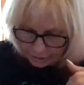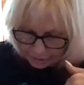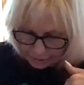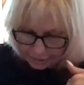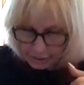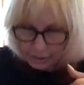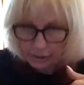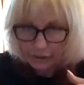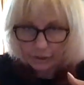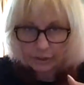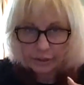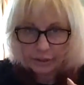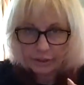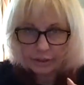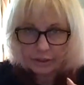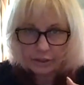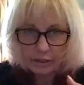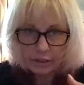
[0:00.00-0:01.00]
in here.
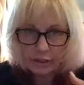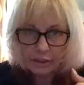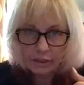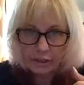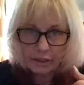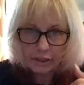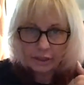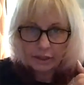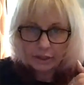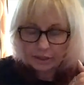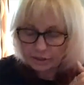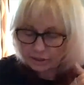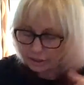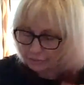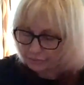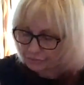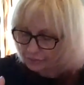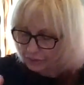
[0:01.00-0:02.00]
Because
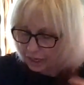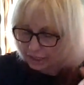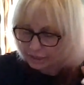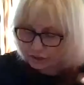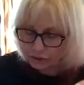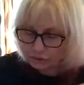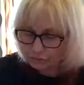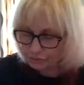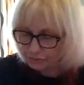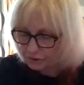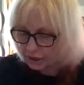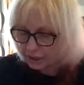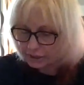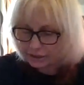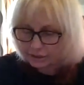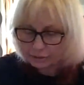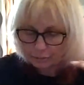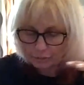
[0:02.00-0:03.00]
I, I do feel
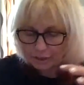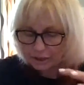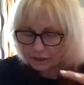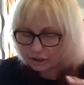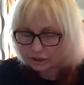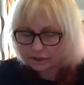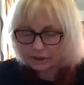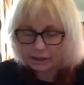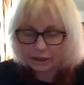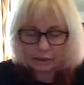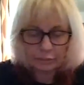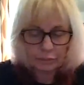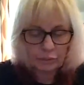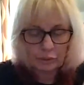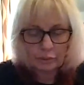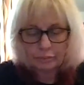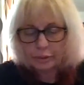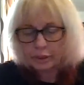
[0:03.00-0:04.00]
like somebody just keeps
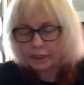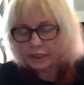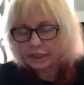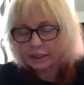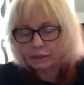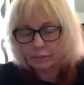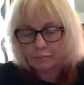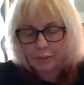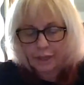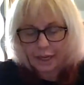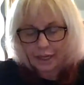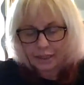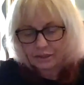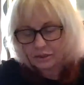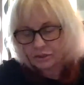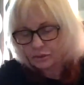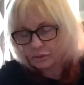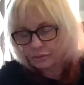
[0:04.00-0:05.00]
replaying the
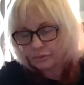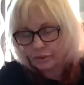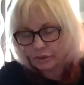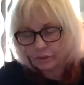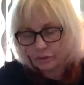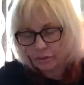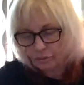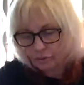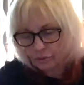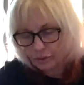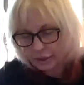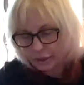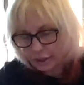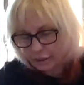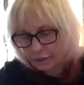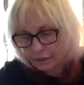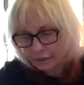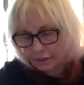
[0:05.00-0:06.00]
past over and over
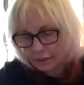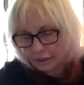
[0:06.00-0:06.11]
again.